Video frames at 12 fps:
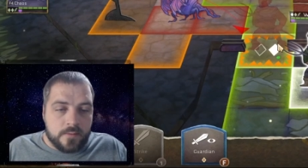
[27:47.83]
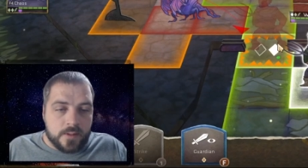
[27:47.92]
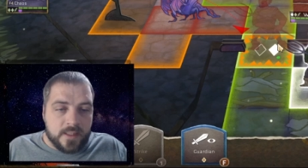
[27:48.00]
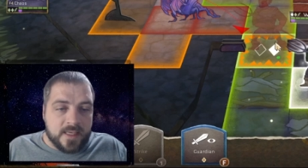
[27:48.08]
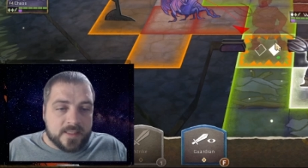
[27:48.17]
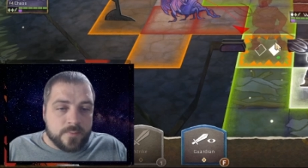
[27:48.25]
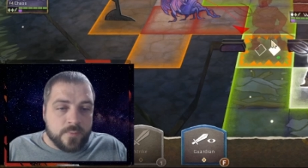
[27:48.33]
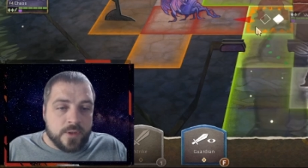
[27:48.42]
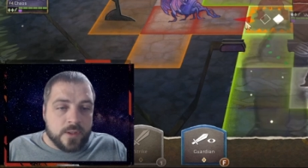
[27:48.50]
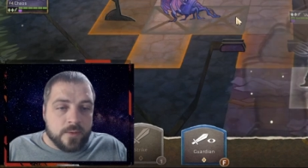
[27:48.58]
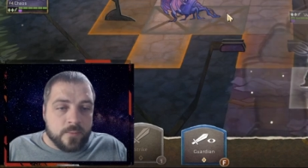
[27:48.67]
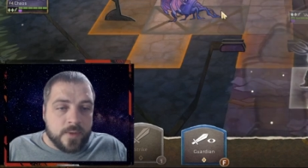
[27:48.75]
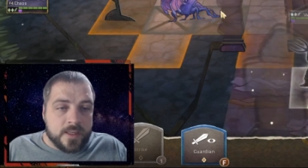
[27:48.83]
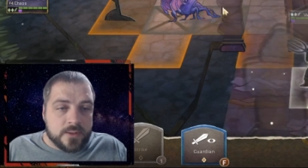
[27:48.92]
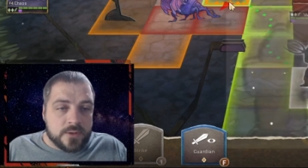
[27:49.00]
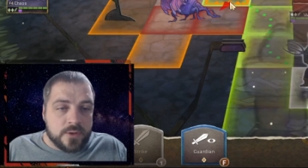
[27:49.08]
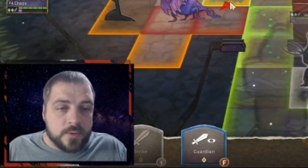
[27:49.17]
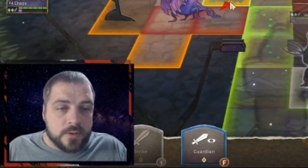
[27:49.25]
He has a pretty good
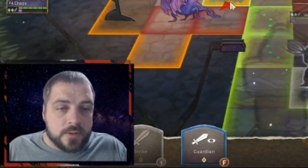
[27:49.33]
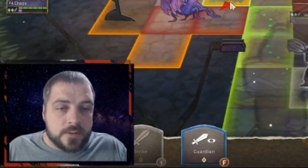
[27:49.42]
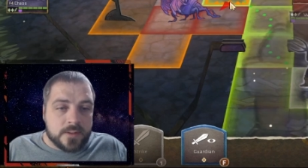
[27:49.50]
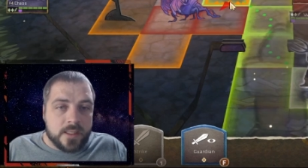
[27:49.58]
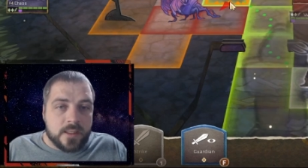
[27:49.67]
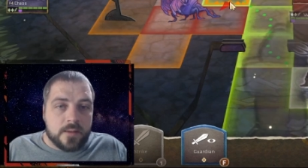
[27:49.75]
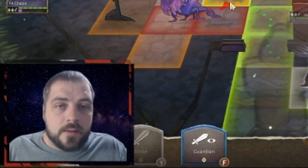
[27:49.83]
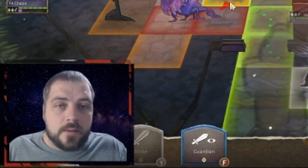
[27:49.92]
range too, it looks like.